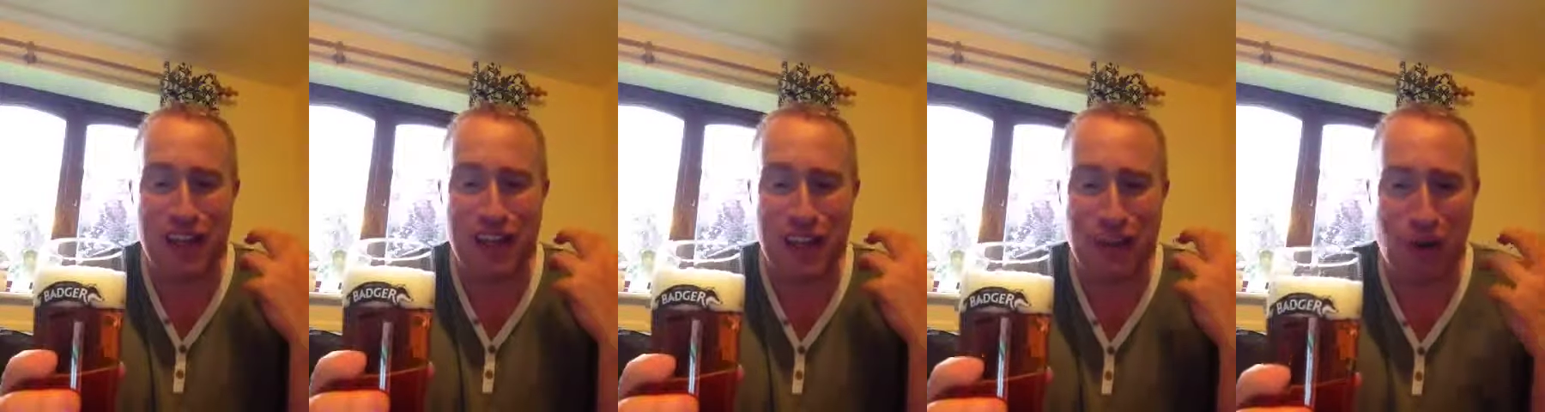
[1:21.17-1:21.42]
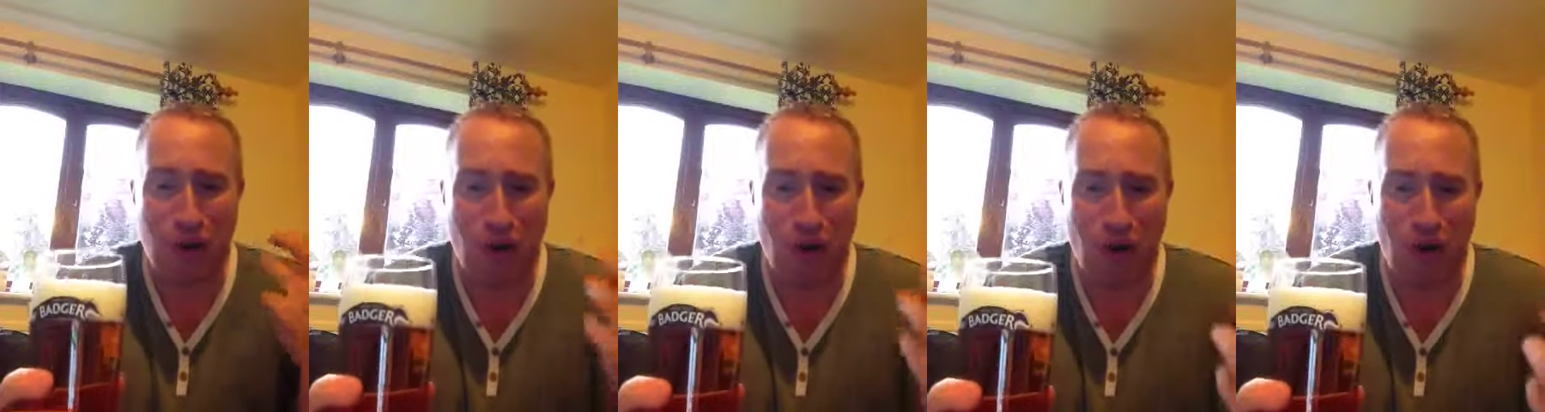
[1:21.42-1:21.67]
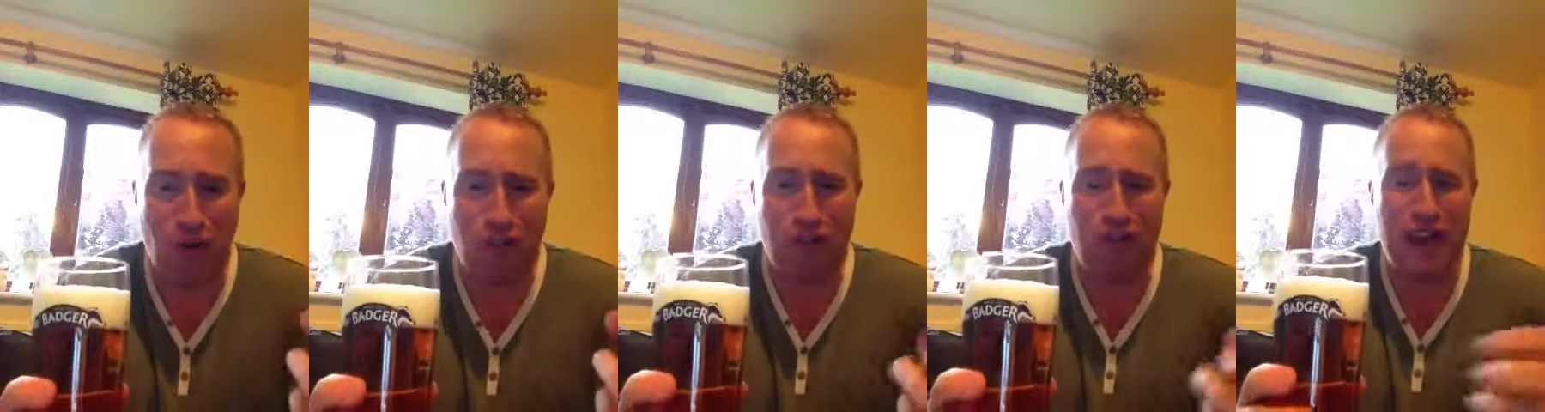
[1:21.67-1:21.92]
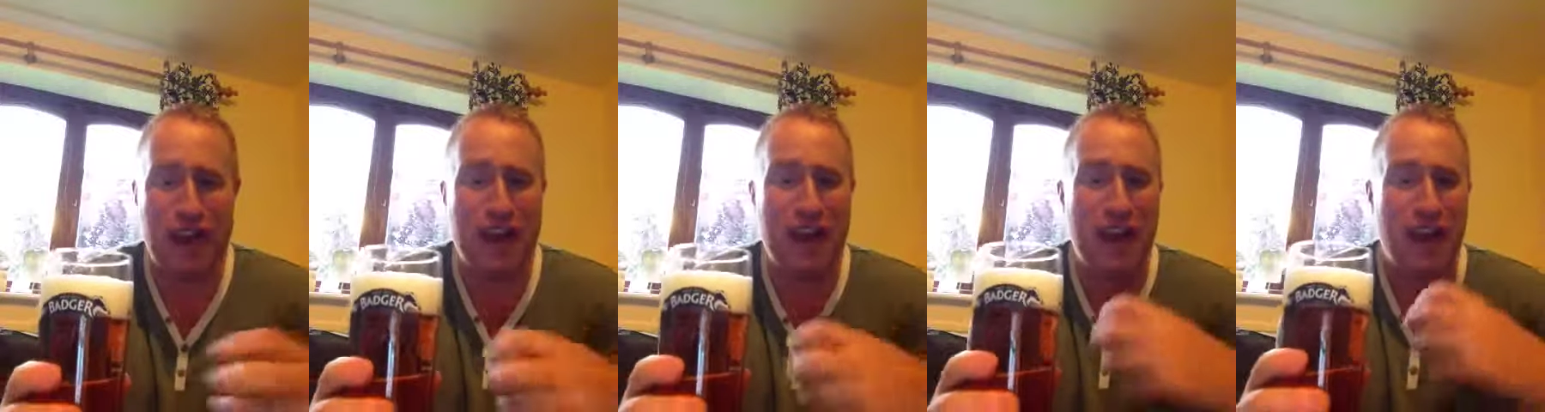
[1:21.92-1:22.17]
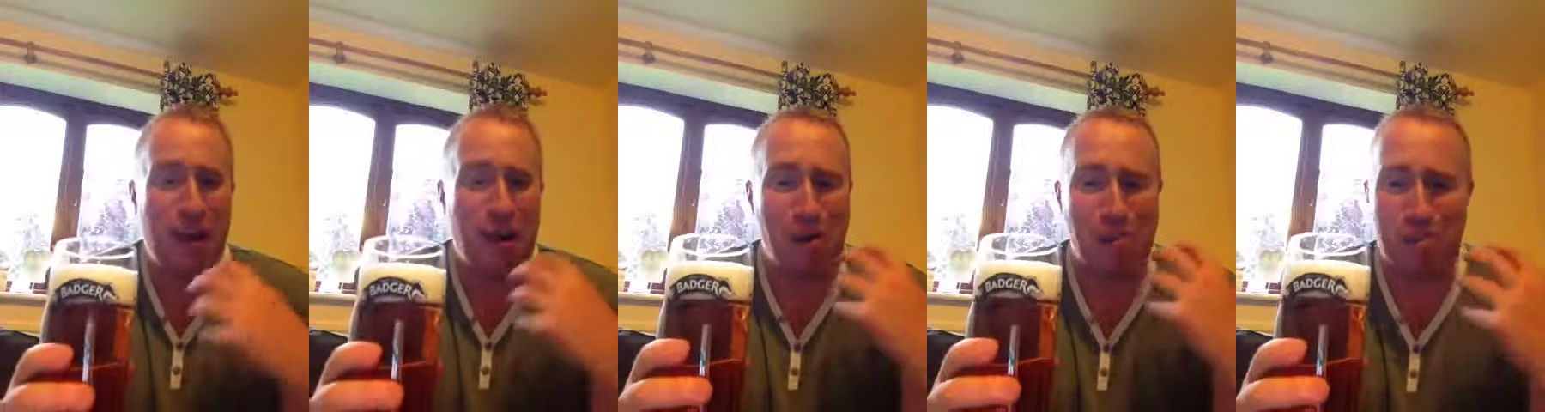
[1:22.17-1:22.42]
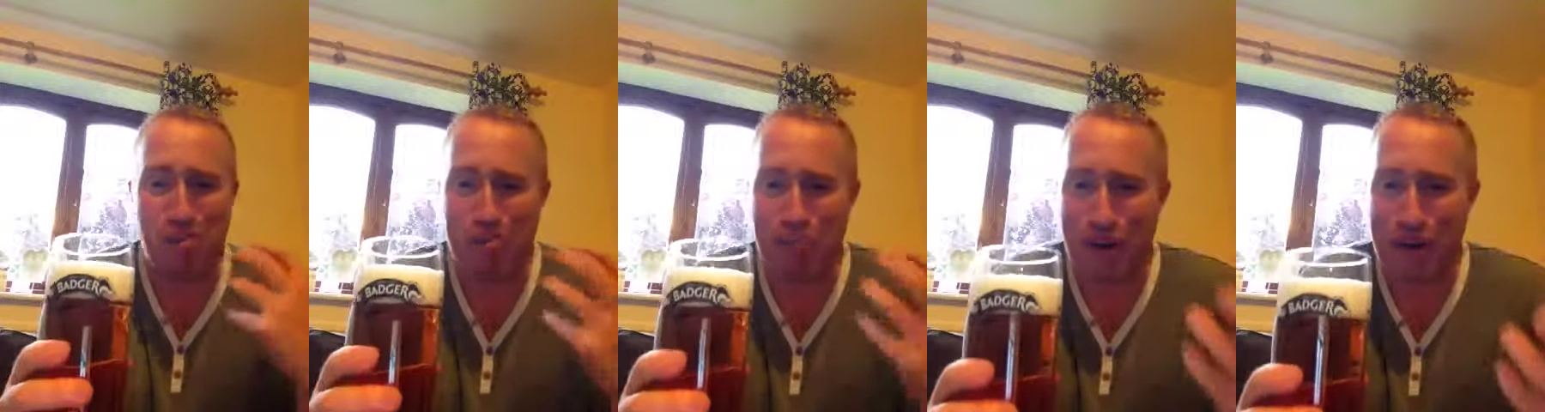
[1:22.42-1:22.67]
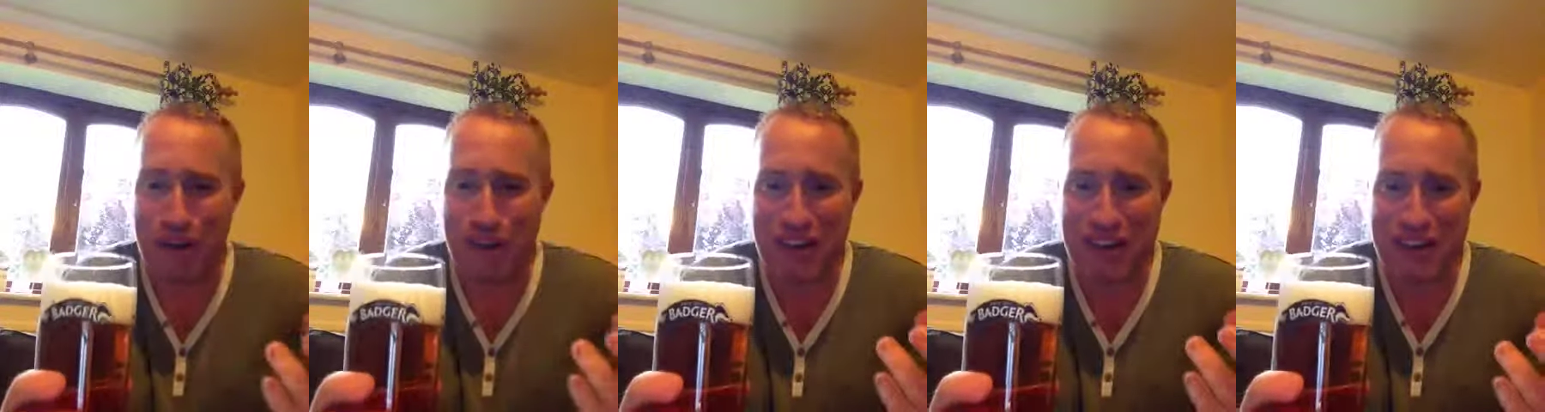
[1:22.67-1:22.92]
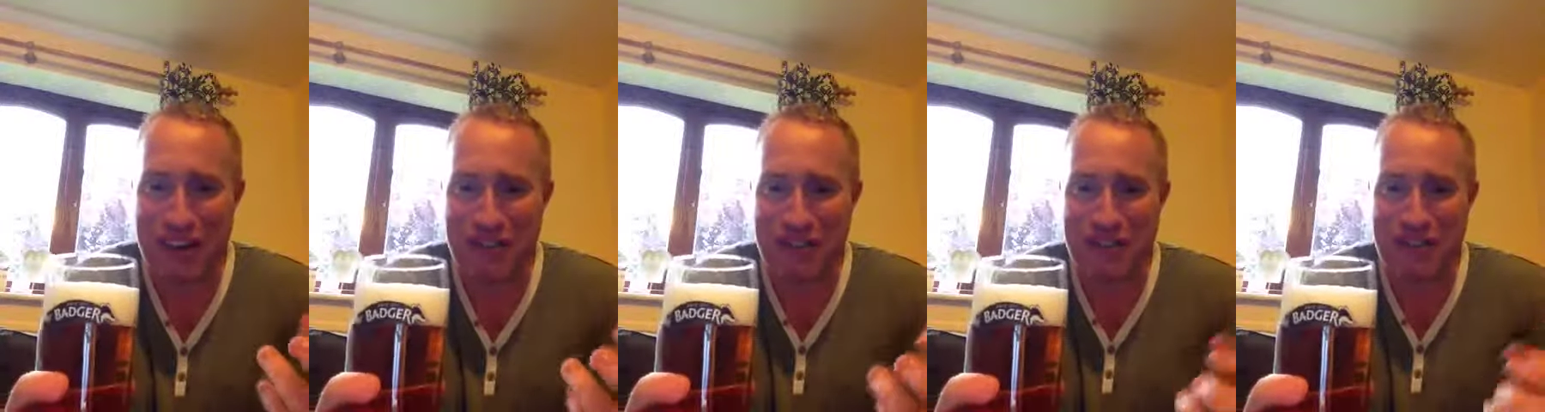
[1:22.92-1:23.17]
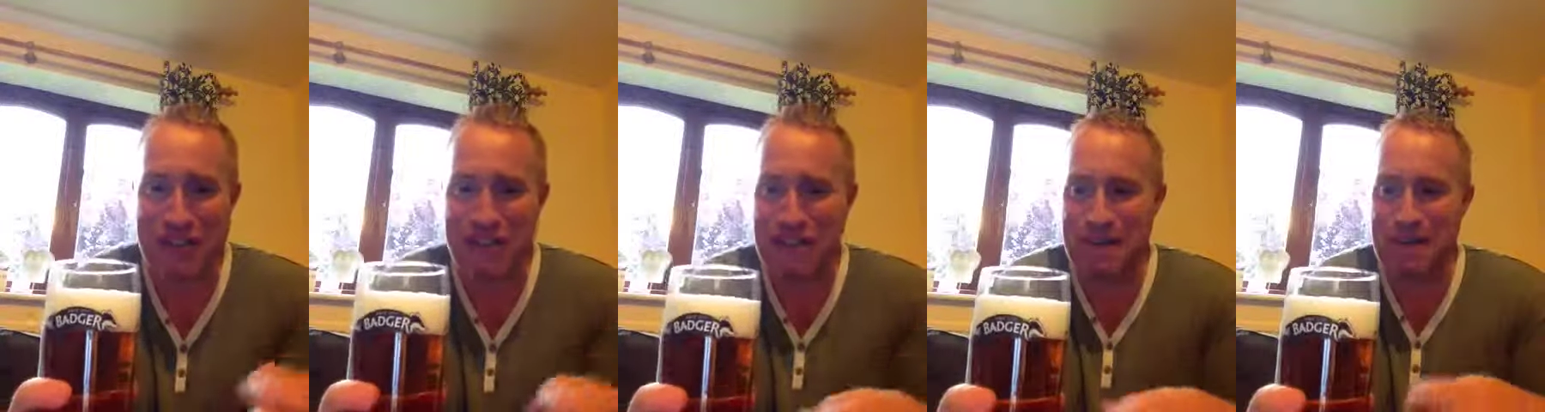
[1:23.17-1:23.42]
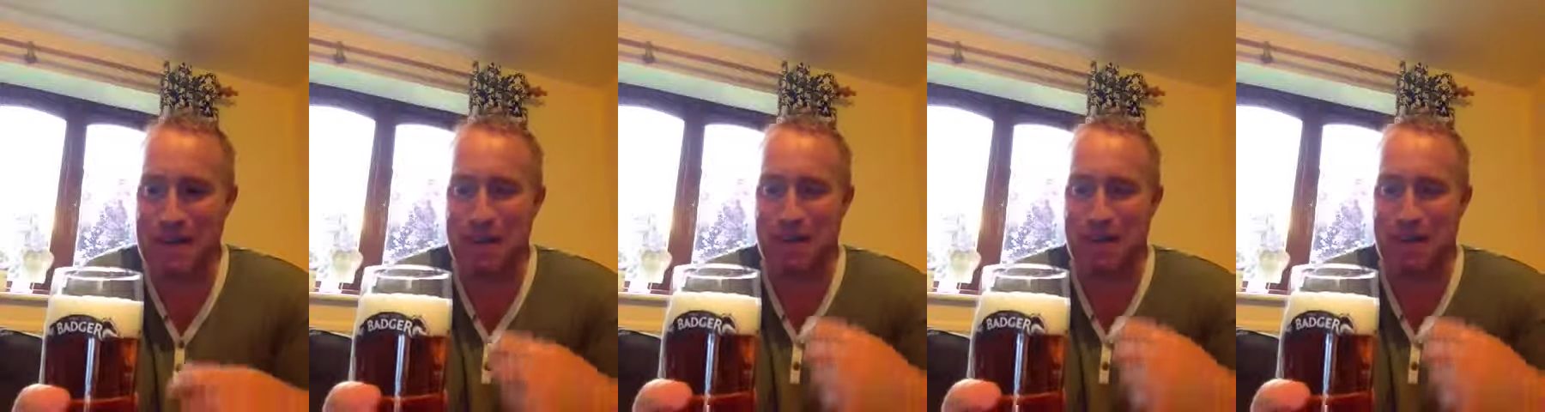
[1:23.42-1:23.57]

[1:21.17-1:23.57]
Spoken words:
toffee, buttery notes.